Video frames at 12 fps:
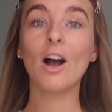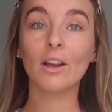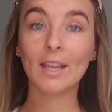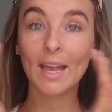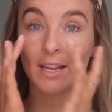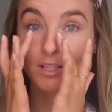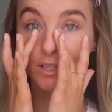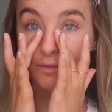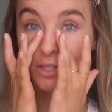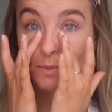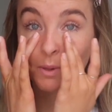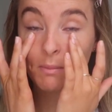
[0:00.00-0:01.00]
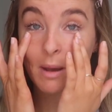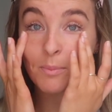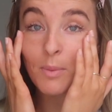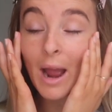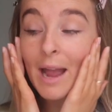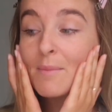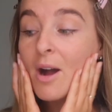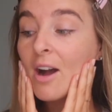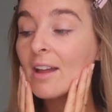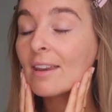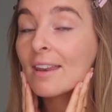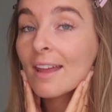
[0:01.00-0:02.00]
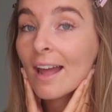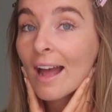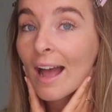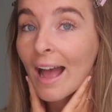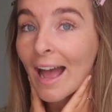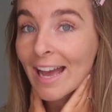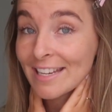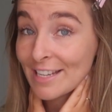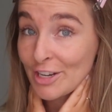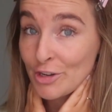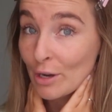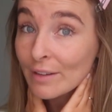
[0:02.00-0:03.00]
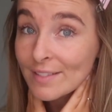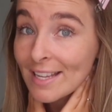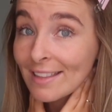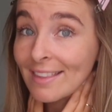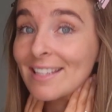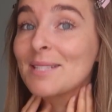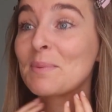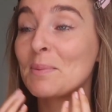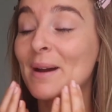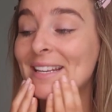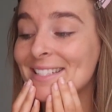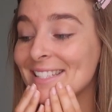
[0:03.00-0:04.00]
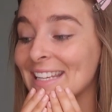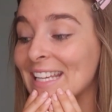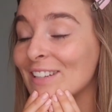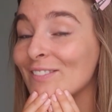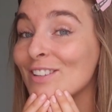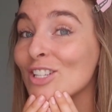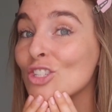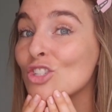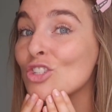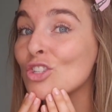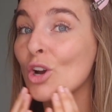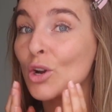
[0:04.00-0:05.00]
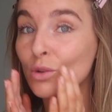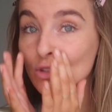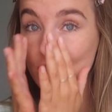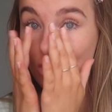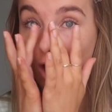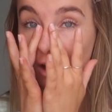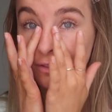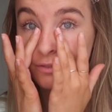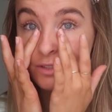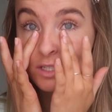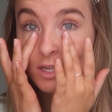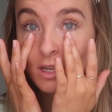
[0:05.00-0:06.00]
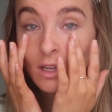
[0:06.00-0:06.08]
Okay, so I've just put my primer on And I know I've said this, but my skin feels so soft.